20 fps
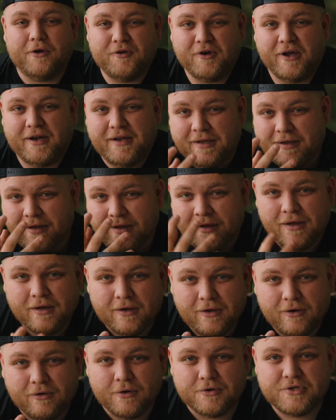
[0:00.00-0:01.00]
creating
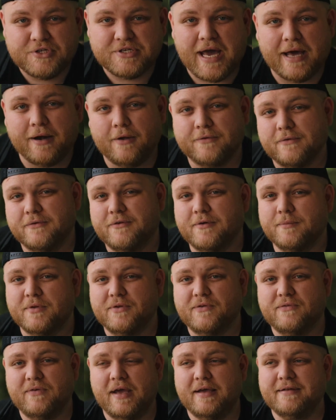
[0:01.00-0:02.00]
gross shadows on
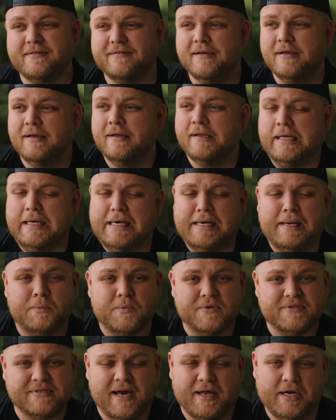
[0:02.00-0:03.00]
someone's face
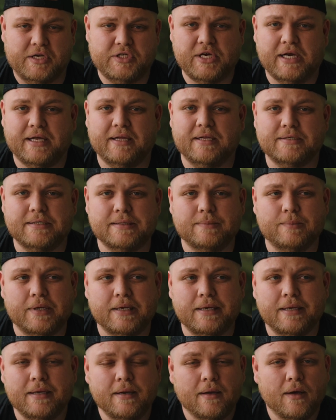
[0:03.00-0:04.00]
was kind of challenging,
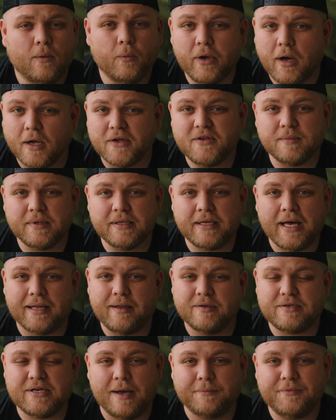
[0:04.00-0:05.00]
but we ultimately
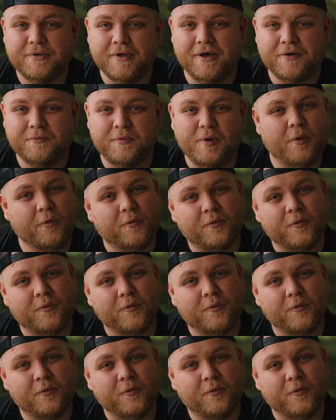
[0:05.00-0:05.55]
got the job done. We were